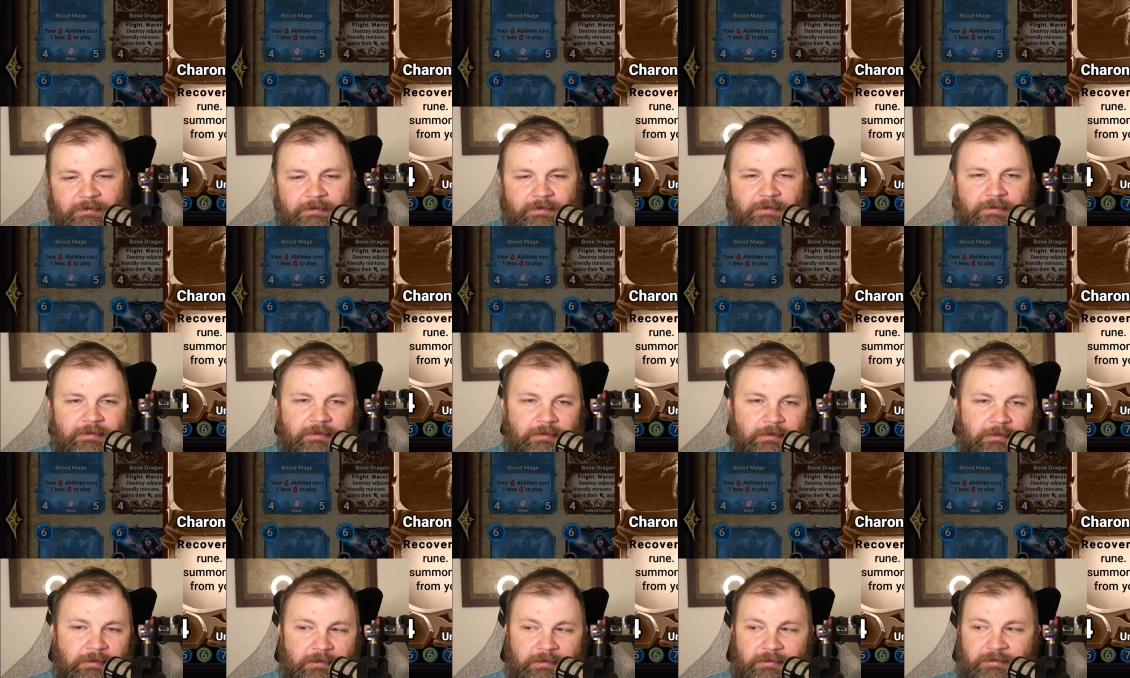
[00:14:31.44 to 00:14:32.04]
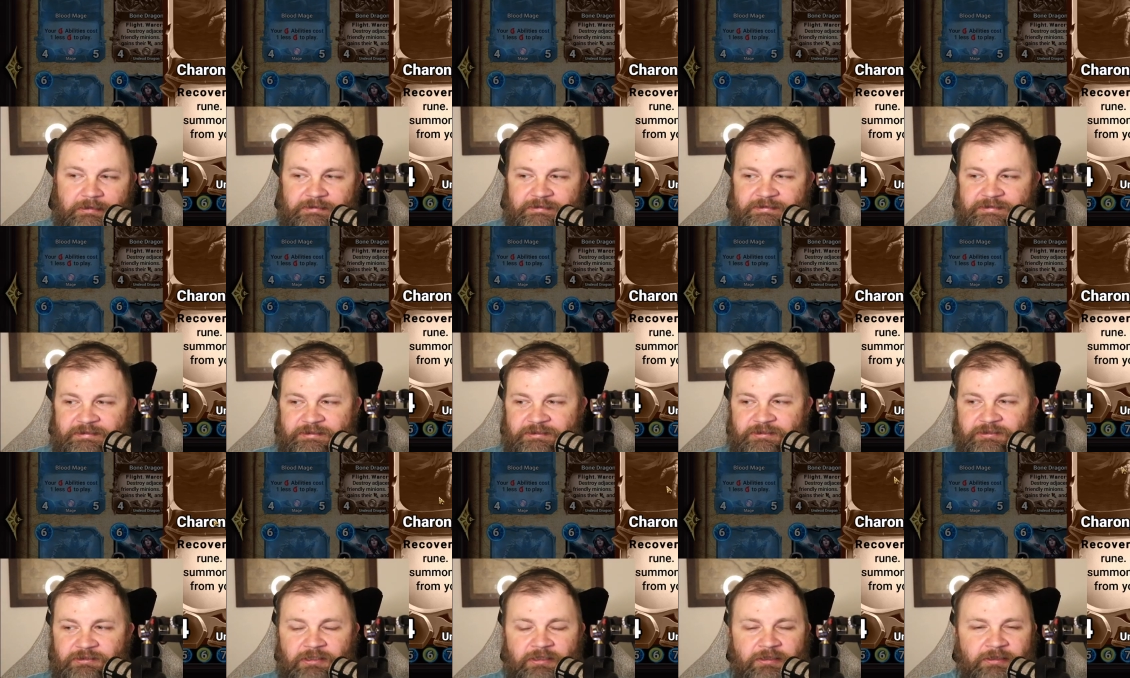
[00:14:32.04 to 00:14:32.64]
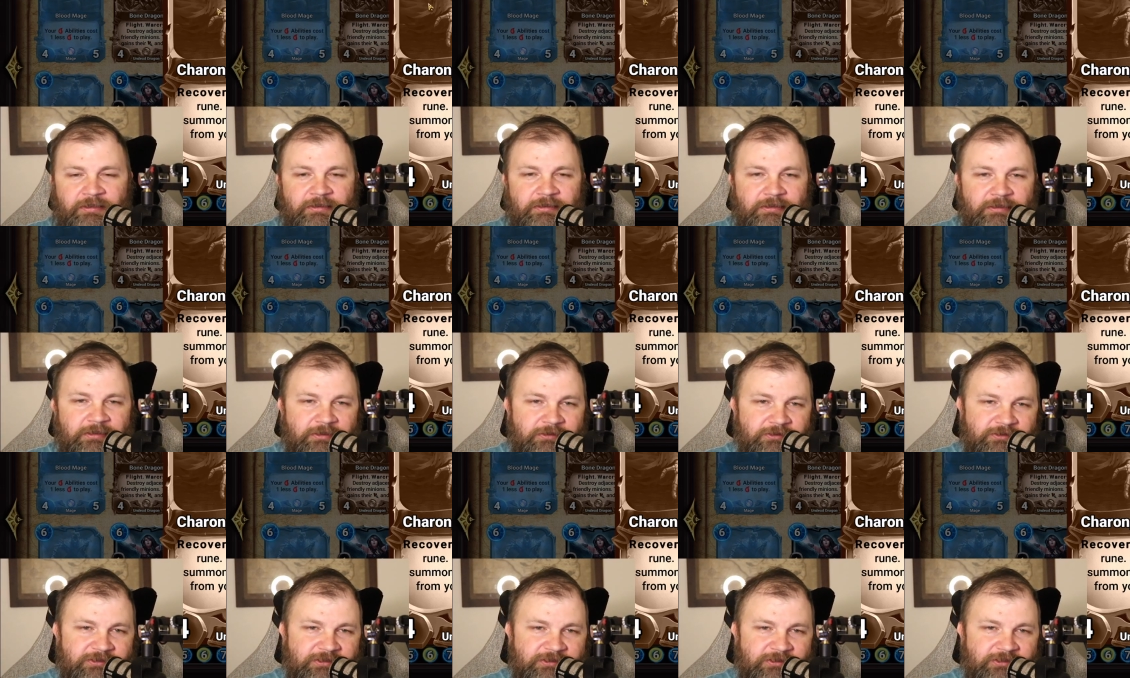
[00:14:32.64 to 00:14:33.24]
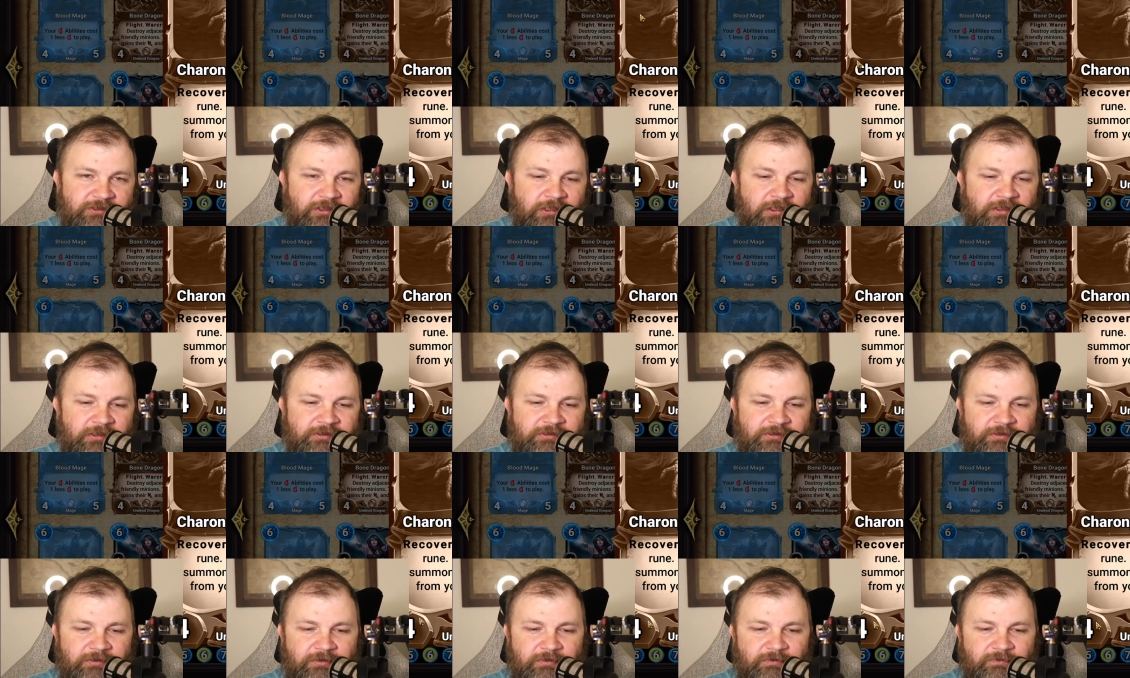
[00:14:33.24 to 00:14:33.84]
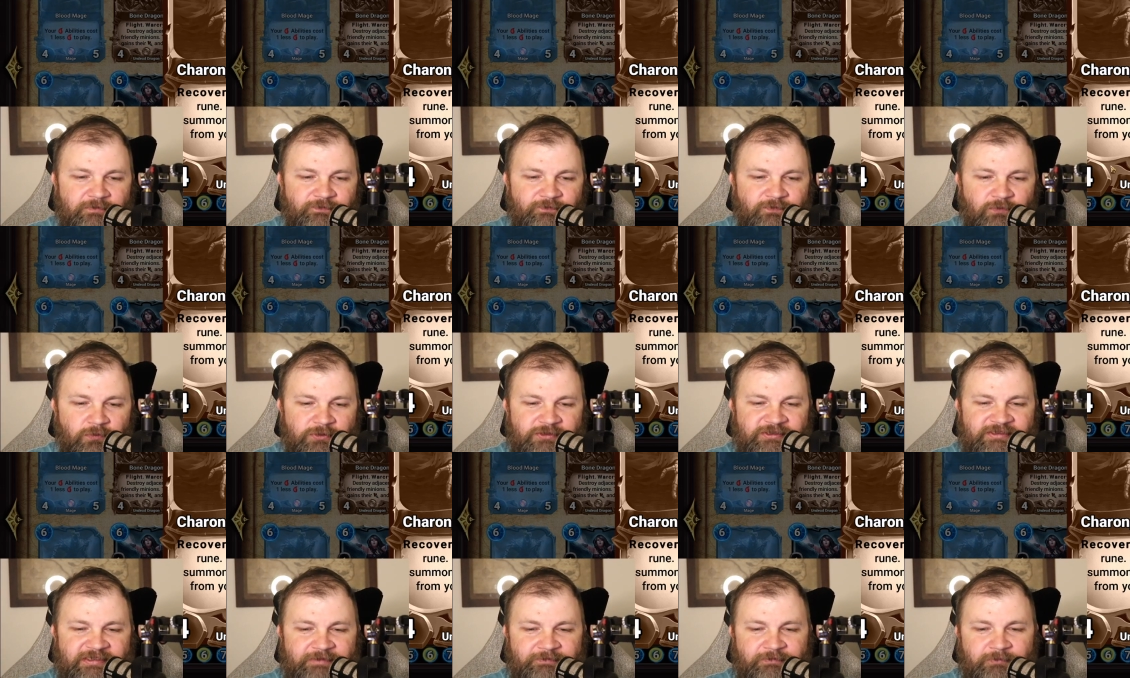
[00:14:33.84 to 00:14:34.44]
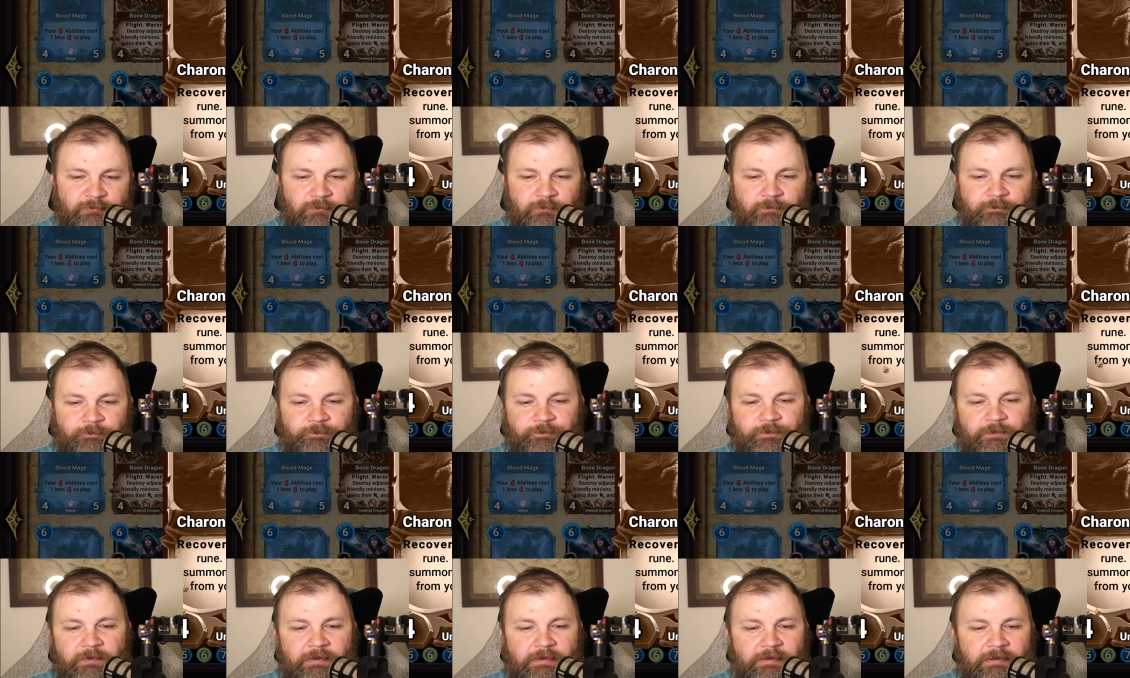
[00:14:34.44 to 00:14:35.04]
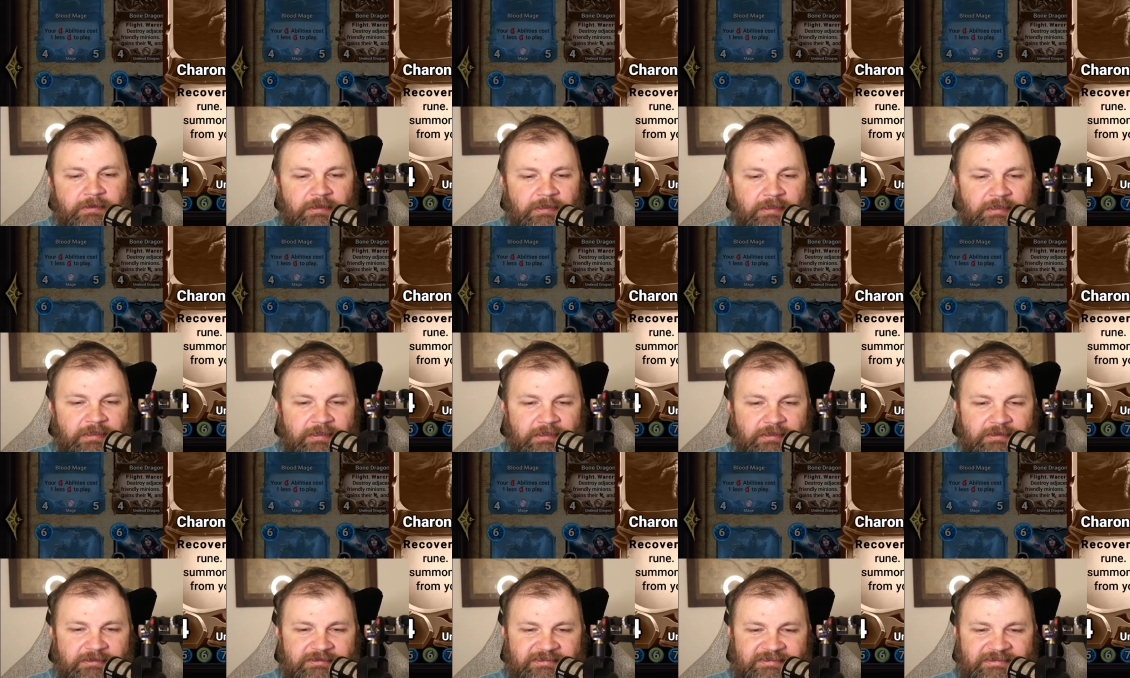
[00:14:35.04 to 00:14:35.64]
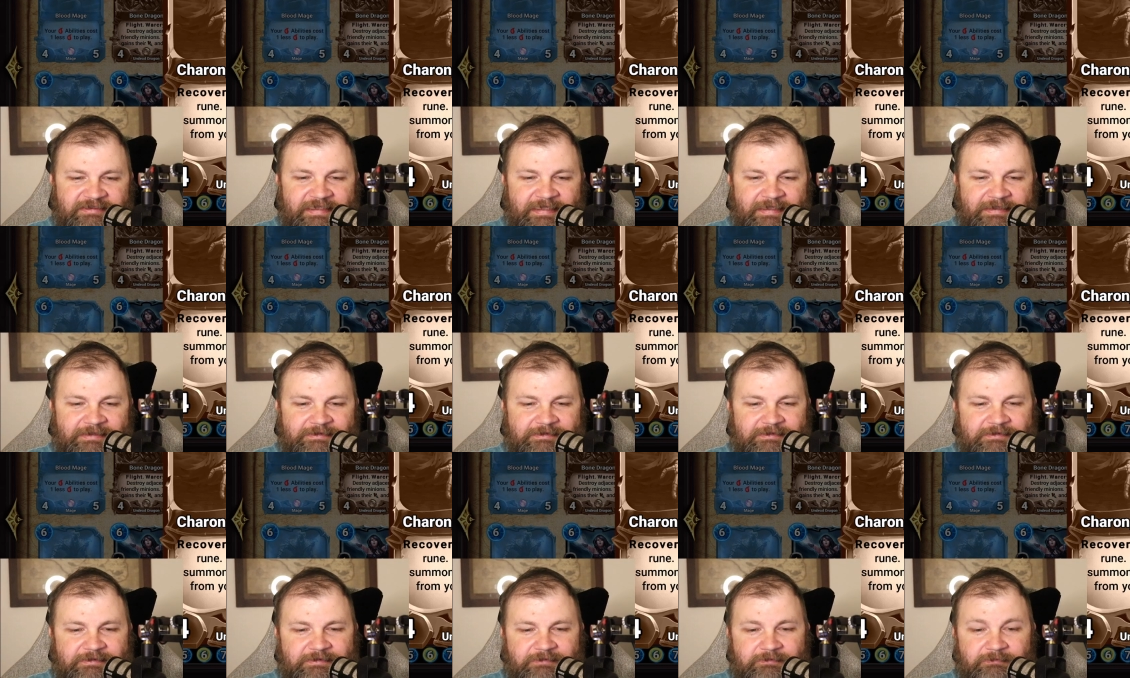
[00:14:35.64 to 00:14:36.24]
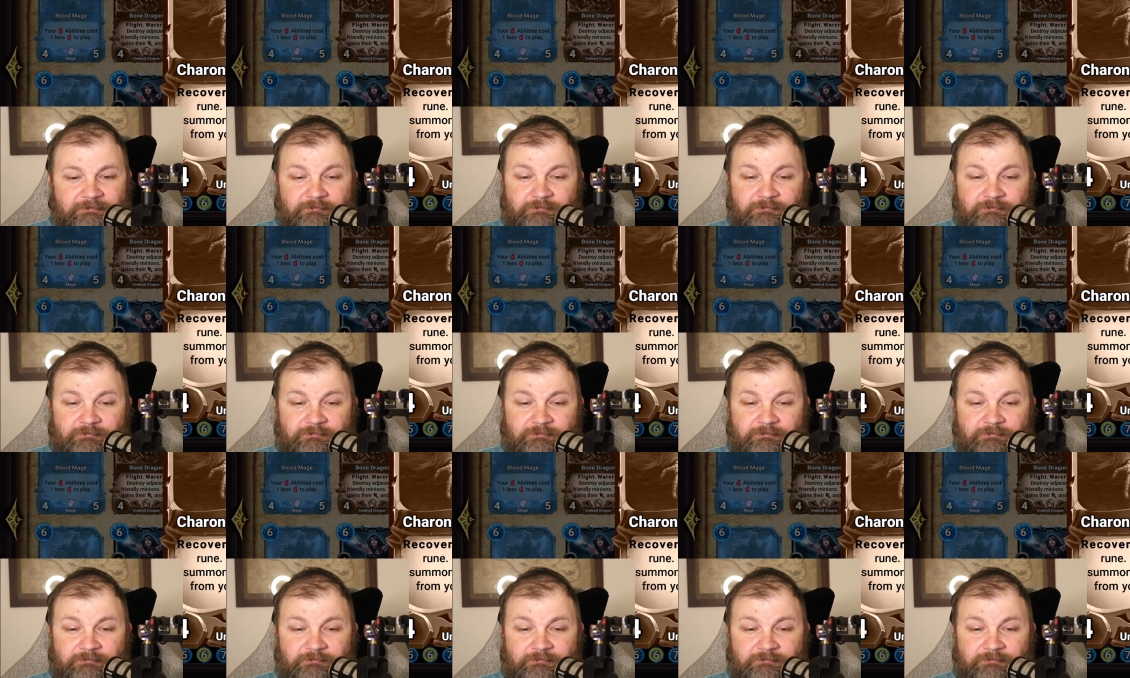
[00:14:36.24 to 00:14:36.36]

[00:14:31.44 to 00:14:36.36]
6 costs, 4/7 stats,